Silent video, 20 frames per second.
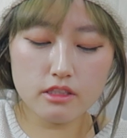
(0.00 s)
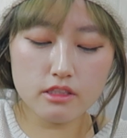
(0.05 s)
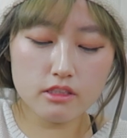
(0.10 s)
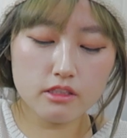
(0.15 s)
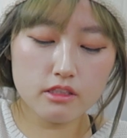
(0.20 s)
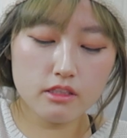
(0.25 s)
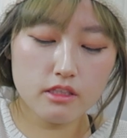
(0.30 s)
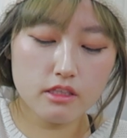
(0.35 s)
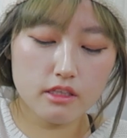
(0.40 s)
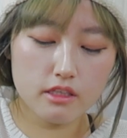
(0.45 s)

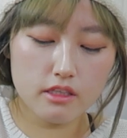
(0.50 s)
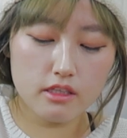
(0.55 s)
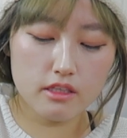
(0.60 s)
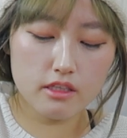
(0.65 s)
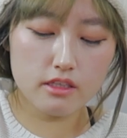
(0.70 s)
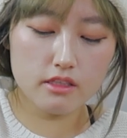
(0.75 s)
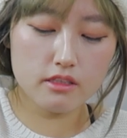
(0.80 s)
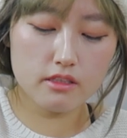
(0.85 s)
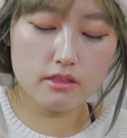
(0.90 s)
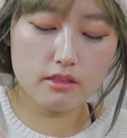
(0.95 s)
here,
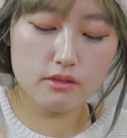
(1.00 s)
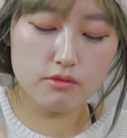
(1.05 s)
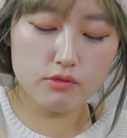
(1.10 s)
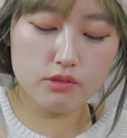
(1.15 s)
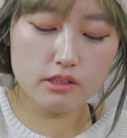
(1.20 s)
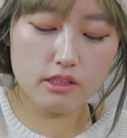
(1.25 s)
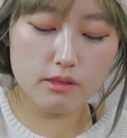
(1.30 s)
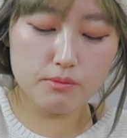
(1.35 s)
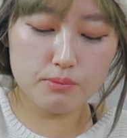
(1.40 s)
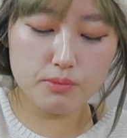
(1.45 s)
and
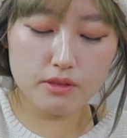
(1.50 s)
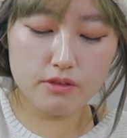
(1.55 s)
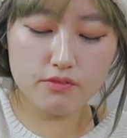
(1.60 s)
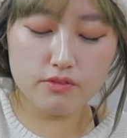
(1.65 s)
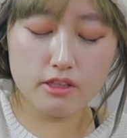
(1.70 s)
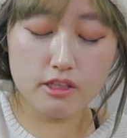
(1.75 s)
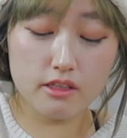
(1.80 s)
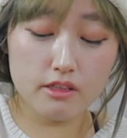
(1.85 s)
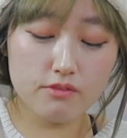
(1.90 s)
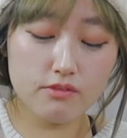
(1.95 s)
with that
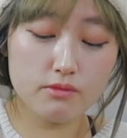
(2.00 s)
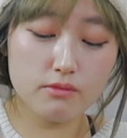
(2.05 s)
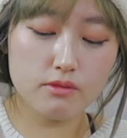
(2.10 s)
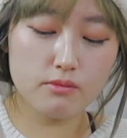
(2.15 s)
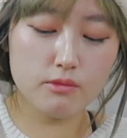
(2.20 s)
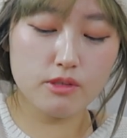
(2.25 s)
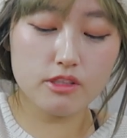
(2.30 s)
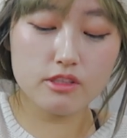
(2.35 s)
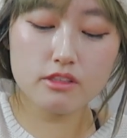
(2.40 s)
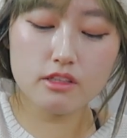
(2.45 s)
beef they even
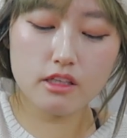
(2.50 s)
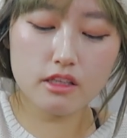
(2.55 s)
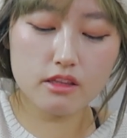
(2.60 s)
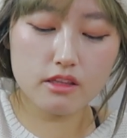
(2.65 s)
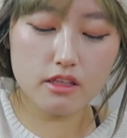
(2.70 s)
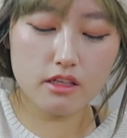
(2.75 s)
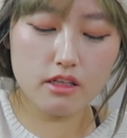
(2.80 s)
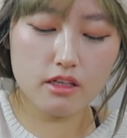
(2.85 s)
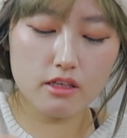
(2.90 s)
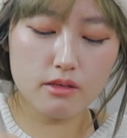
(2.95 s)

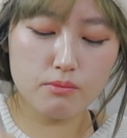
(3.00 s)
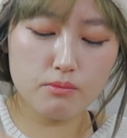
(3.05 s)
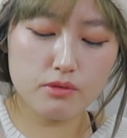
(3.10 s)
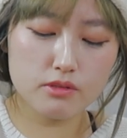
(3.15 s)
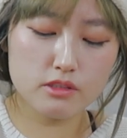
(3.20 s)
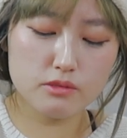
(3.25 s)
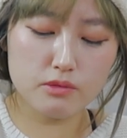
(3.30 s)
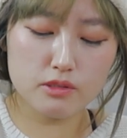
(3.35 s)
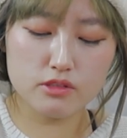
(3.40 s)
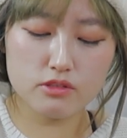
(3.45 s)
marinate that and
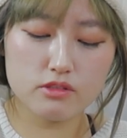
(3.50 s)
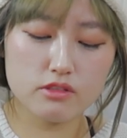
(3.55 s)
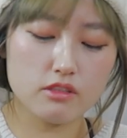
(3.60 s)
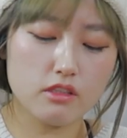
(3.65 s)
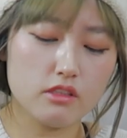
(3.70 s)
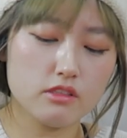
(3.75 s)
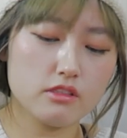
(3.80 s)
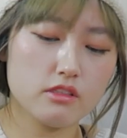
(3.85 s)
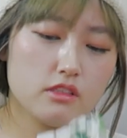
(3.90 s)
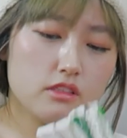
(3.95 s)
put special
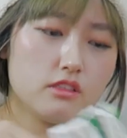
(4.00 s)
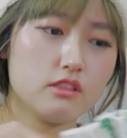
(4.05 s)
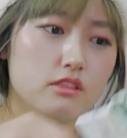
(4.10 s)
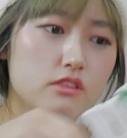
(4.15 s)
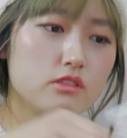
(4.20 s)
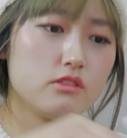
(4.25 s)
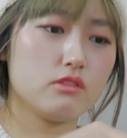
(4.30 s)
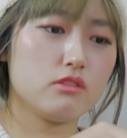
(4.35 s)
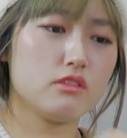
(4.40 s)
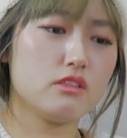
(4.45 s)
sauce on it,
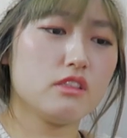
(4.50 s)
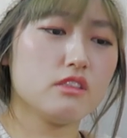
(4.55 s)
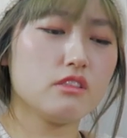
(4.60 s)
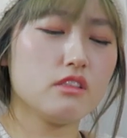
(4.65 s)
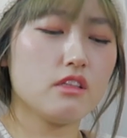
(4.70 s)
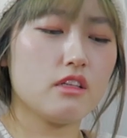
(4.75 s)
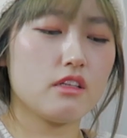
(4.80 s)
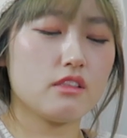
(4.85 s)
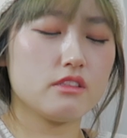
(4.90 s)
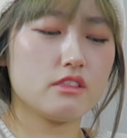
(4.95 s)
so it takes
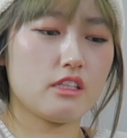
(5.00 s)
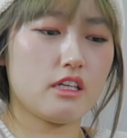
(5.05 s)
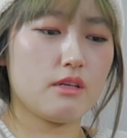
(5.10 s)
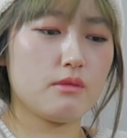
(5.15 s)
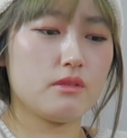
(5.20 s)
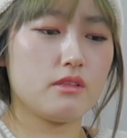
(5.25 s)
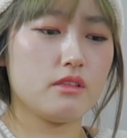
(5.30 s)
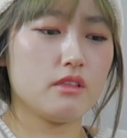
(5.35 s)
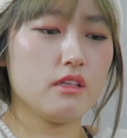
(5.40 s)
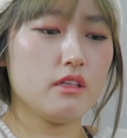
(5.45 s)
a lot of
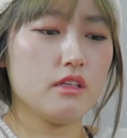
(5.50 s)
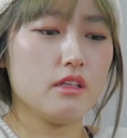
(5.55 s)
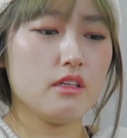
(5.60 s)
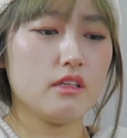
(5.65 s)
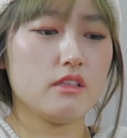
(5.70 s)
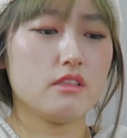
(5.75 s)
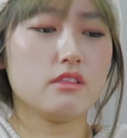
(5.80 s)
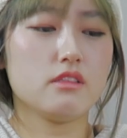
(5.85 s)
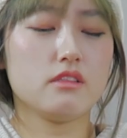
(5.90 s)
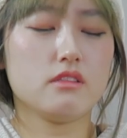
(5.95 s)
time and
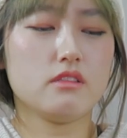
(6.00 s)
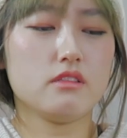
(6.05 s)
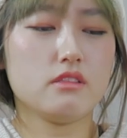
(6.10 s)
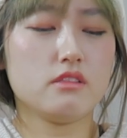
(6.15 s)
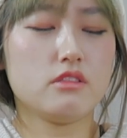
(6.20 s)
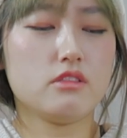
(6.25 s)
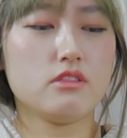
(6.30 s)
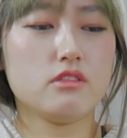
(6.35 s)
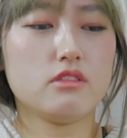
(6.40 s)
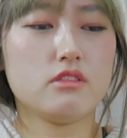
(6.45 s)

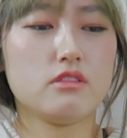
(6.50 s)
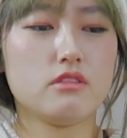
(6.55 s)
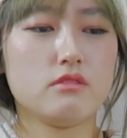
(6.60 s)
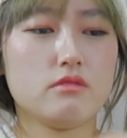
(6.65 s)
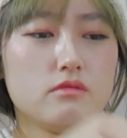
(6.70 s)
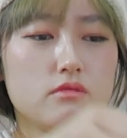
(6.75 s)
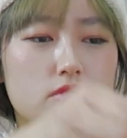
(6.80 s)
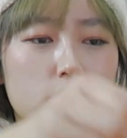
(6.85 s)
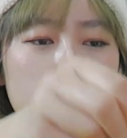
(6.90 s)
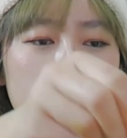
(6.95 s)
it's
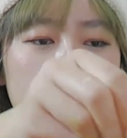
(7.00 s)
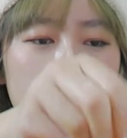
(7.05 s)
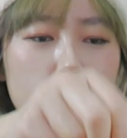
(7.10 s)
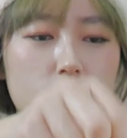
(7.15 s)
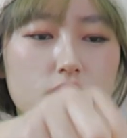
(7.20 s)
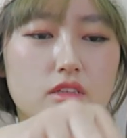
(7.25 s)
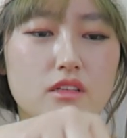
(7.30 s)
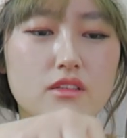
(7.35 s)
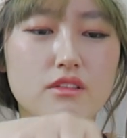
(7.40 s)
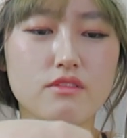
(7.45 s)

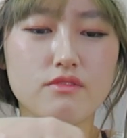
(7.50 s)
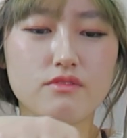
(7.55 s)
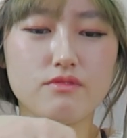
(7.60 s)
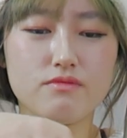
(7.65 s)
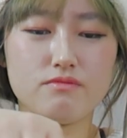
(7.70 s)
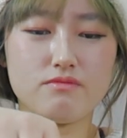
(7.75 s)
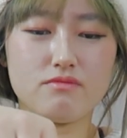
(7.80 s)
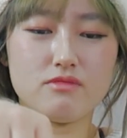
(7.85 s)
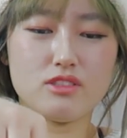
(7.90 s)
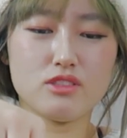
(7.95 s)
just kind of
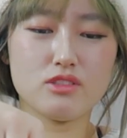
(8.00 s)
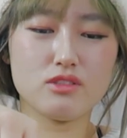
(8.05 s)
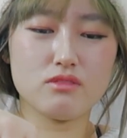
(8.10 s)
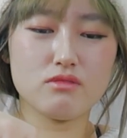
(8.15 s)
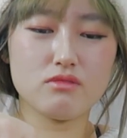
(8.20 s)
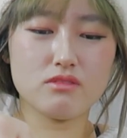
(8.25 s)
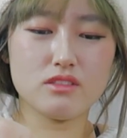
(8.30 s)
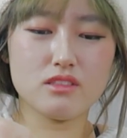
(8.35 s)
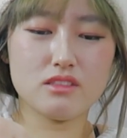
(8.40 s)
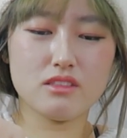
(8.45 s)

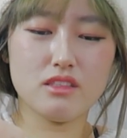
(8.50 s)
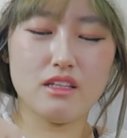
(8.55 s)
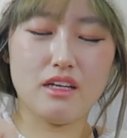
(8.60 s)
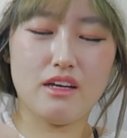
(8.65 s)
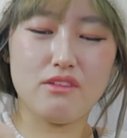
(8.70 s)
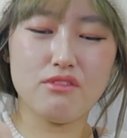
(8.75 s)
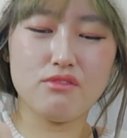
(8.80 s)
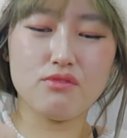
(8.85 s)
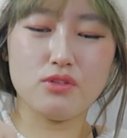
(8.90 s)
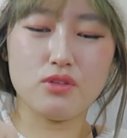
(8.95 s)

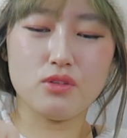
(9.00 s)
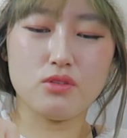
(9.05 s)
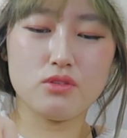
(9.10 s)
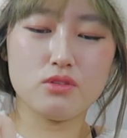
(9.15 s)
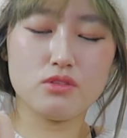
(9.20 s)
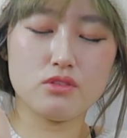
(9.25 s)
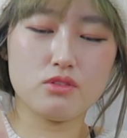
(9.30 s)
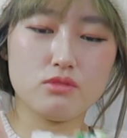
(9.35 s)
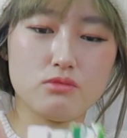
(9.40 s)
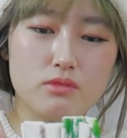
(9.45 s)
handful
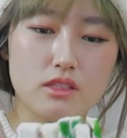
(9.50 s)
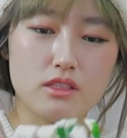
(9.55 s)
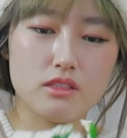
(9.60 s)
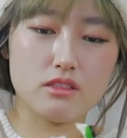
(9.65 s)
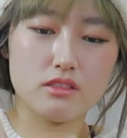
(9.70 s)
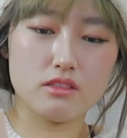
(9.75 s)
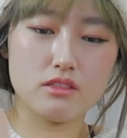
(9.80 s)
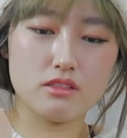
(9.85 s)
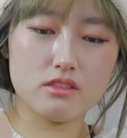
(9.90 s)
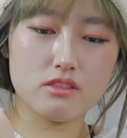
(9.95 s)
to make
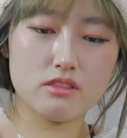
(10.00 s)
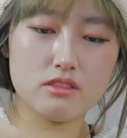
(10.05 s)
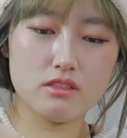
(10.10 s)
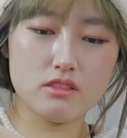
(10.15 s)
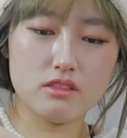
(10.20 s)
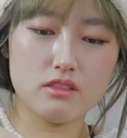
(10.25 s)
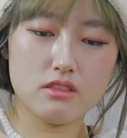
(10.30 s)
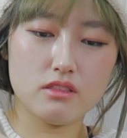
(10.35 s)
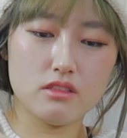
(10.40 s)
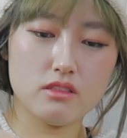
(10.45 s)
this.
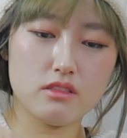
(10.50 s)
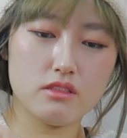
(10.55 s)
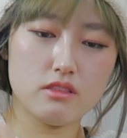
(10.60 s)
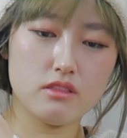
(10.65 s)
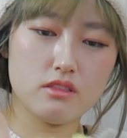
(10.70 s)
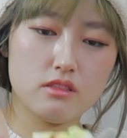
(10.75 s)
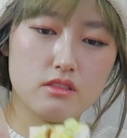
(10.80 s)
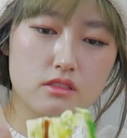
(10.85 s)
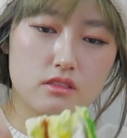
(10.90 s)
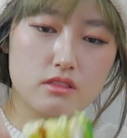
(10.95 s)

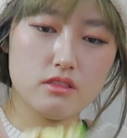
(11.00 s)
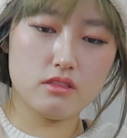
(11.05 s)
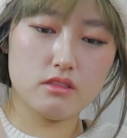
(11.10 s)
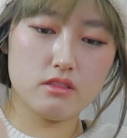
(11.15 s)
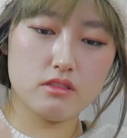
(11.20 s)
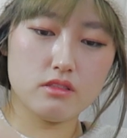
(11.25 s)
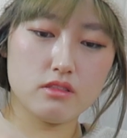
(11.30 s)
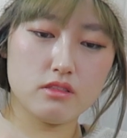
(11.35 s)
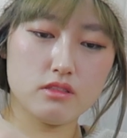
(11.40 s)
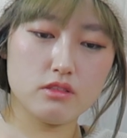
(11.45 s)

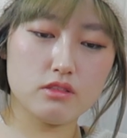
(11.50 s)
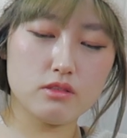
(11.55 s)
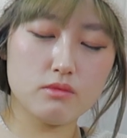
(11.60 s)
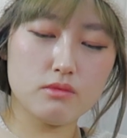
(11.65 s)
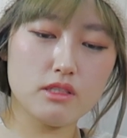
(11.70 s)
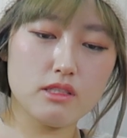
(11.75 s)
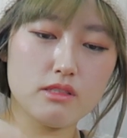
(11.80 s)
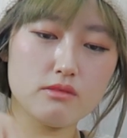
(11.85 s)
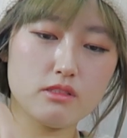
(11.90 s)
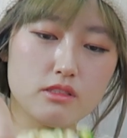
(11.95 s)
So
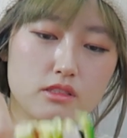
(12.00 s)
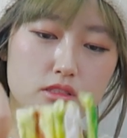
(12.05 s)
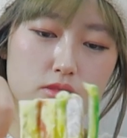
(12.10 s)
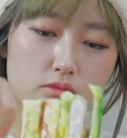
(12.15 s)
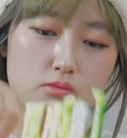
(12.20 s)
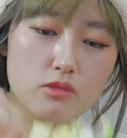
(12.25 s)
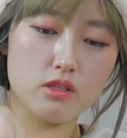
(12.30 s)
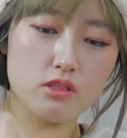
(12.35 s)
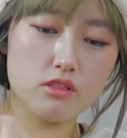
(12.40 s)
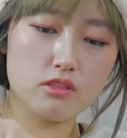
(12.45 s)
sometimes it's
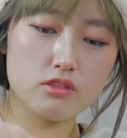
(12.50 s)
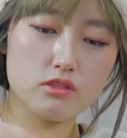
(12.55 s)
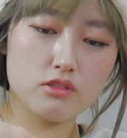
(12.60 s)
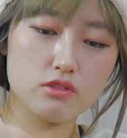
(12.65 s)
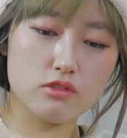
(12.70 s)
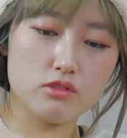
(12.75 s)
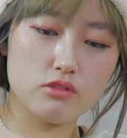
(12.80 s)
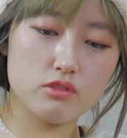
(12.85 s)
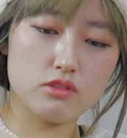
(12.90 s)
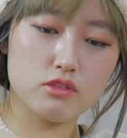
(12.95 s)
smarter
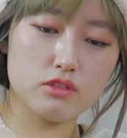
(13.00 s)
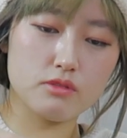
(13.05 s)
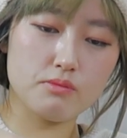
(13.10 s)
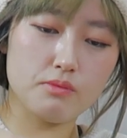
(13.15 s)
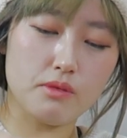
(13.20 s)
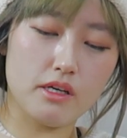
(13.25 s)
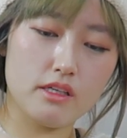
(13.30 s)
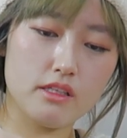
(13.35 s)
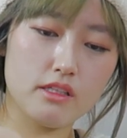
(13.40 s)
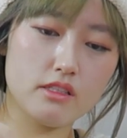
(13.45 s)
to
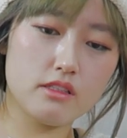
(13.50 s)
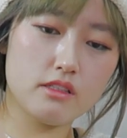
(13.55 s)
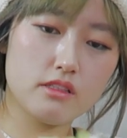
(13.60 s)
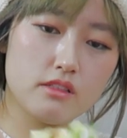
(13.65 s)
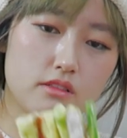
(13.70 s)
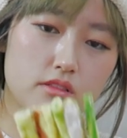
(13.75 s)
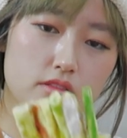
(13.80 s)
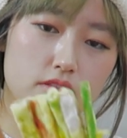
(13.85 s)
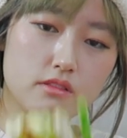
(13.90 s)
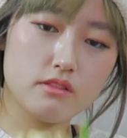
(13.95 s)
just buy it
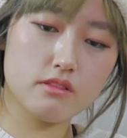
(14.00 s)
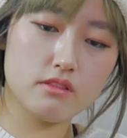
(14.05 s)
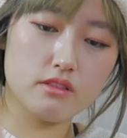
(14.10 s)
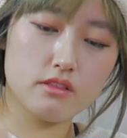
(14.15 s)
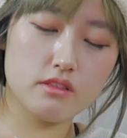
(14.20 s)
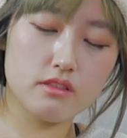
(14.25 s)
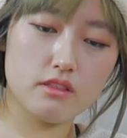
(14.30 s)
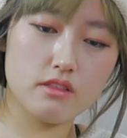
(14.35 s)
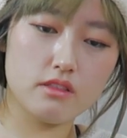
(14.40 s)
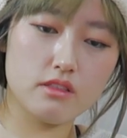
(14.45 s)

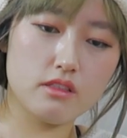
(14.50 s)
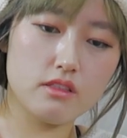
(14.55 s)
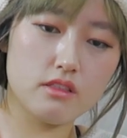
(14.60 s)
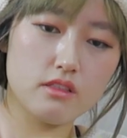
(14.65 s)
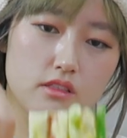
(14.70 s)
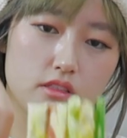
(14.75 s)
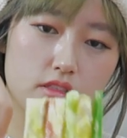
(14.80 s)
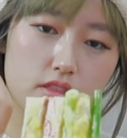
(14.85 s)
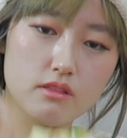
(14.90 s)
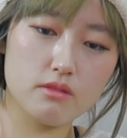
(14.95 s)
and eat
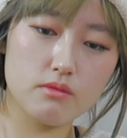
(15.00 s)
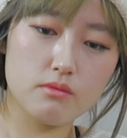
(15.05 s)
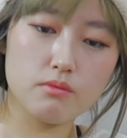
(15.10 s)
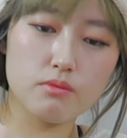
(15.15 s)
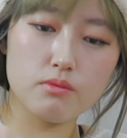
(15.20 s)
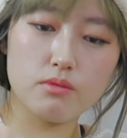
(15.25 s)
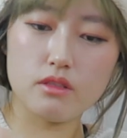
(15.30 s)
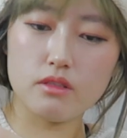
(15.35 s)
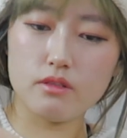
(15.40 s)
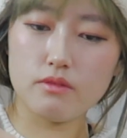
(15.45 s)
it,
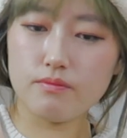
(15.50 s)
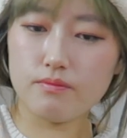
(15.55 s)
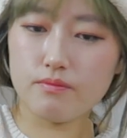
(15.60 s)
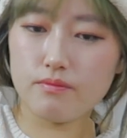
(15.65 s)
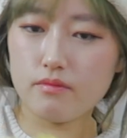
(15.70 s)
but